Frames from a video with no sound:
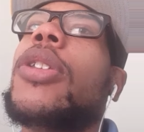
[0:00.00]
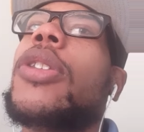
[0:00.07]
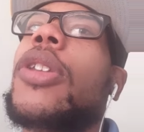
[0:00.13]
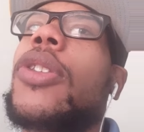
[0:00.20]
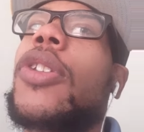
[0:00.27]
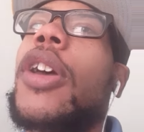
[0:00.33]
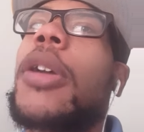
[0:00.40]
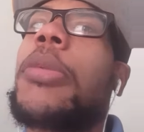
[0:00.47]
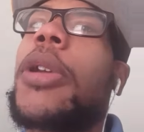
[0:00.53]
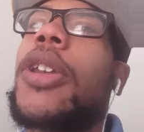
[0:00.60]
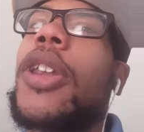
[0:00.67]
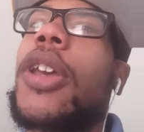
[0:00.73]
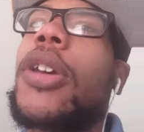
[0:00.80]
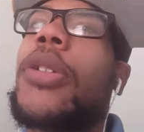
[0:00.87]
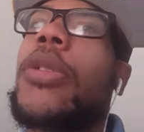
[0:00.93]
The time right
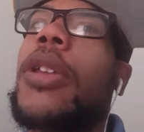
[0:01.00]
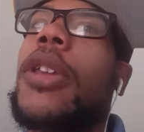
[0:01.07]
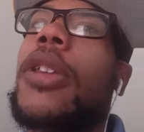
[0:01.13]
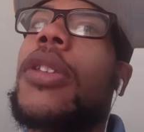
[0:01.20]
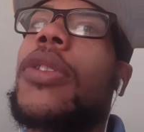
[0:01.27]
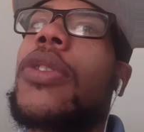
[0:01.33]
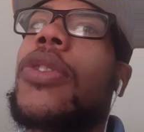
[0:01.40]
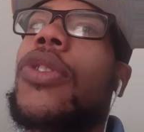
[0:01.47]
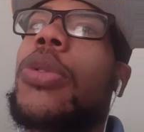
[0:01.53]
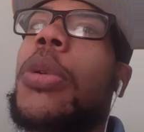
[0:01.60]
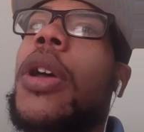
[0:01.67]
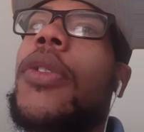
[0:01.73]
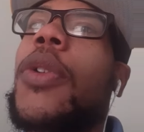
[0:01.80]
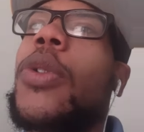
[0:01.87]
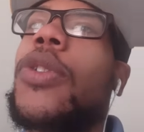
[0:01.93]
now is
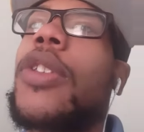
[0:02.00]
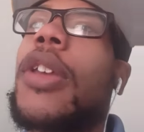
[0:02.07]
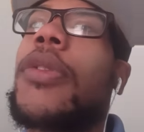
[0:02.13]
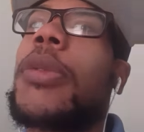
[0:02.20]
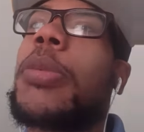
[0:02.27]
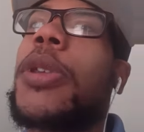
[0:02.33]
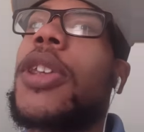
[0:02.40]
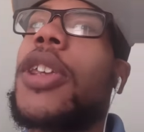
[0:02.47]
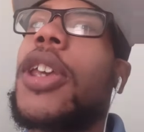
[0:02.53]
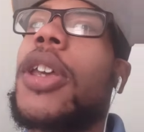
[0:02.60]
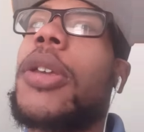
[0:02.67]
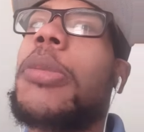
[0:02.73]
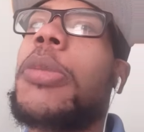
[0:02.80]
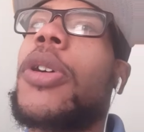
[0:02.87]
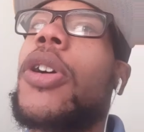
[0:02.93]
12:07
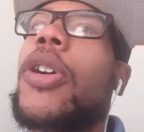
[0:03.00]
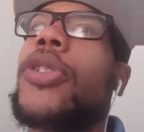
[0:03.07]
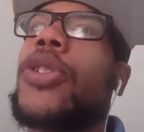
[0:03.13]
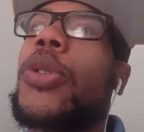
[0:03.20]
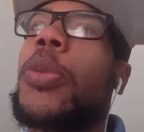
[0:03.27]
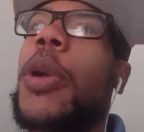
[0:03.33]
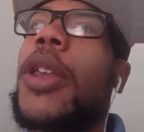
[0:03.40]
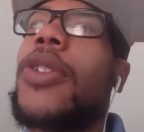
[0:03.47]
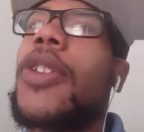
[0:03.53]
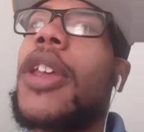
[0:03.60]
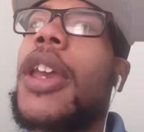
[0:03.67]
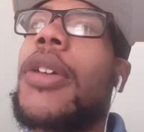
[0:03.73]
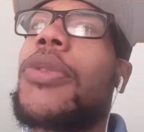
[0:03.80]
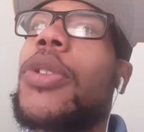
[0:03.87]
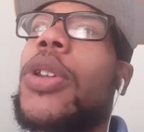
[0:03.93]
p.m. on your
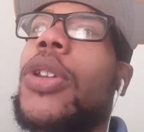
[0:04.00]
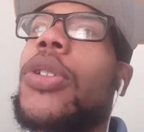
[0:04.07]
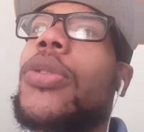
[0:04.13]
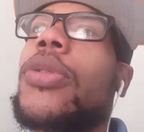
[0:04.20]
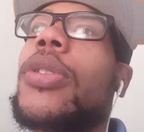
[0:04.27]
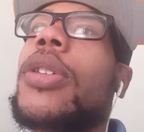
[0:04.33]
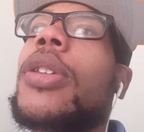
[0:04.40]
Wednesday afternoon.